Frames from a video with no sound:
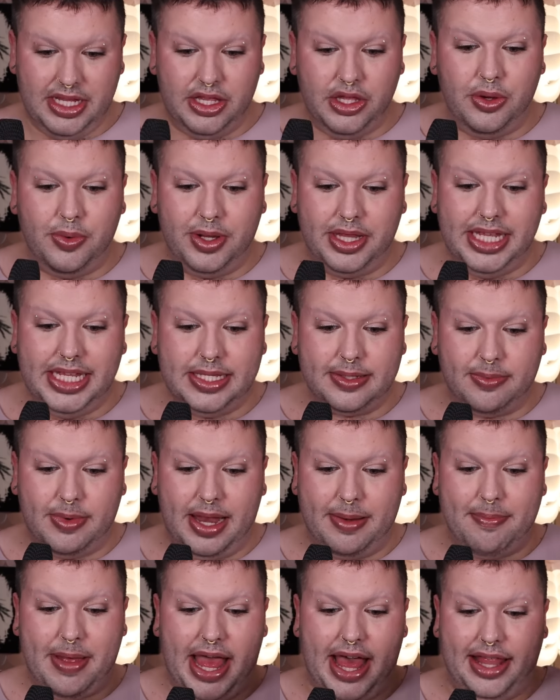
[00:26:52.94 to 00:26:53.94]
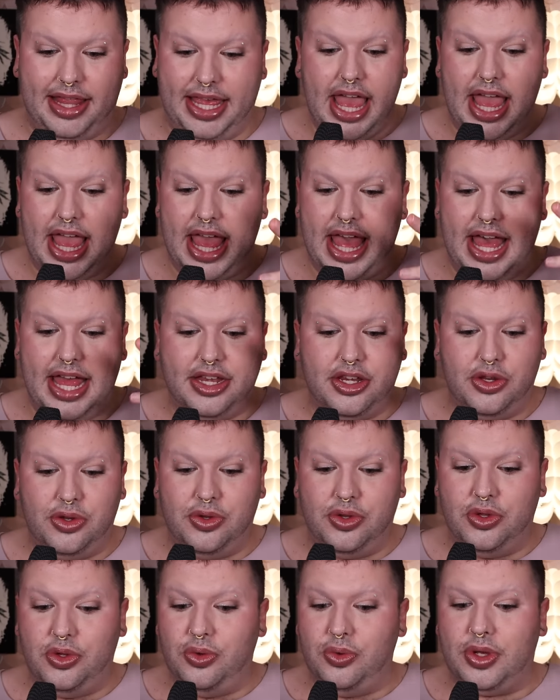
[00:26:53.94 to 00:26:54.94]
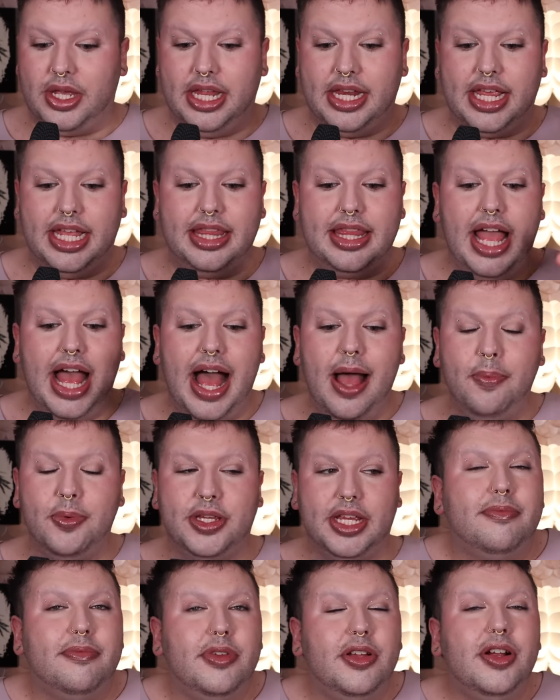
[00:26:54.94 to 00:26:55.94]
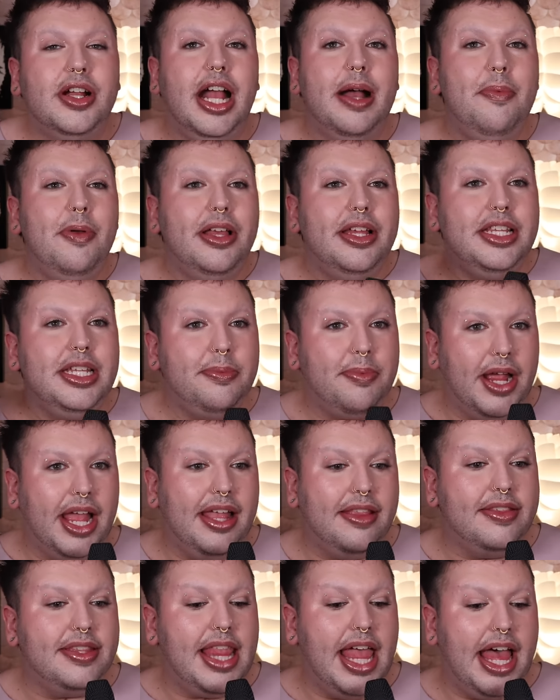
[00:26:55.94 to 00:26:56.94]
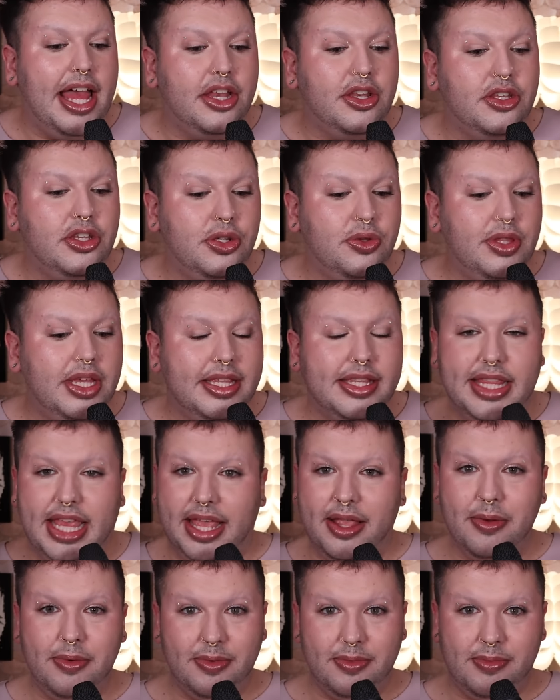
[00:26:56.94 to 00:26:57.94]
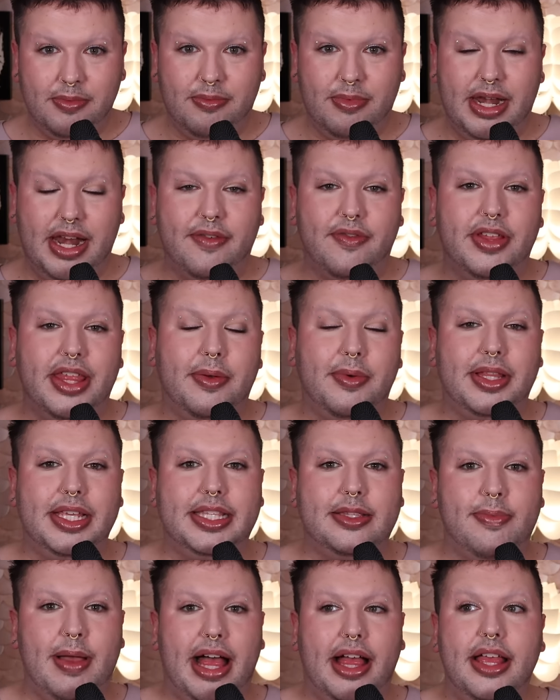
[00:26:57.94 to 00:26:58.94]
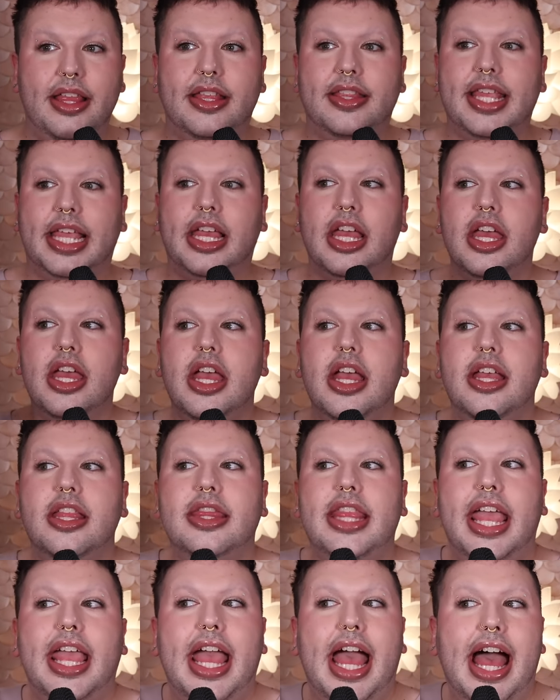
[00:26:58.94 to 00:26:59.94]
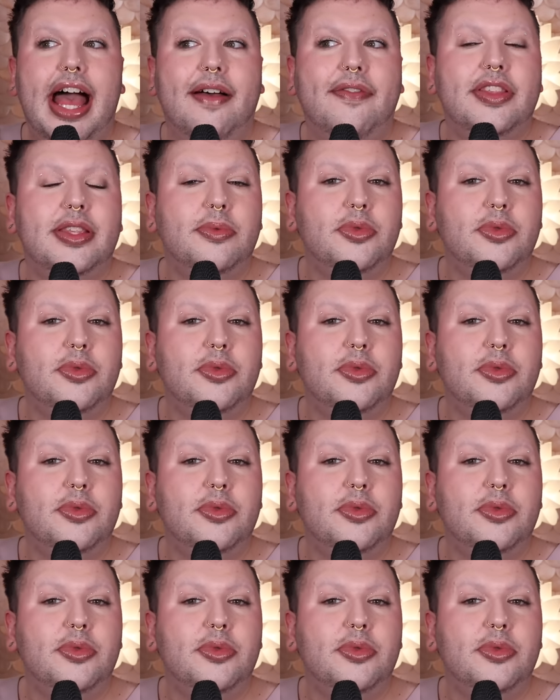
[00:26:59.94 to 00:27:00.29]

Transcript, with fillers: you release one palette and you, you, can get the option. There are a couple indie brands that do this thing whenever they release a palette. It's like they have some